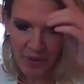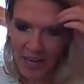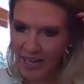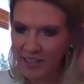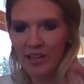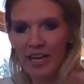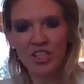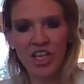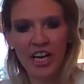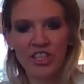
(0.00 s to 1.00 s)
I know that
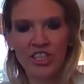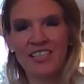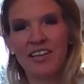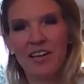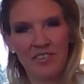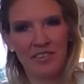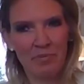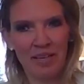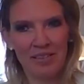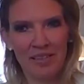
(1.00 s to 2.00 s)
changes, and it also
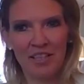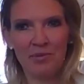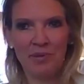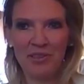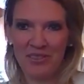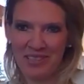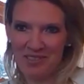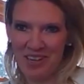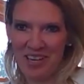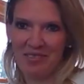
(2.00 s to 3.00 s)
depends on each person, right?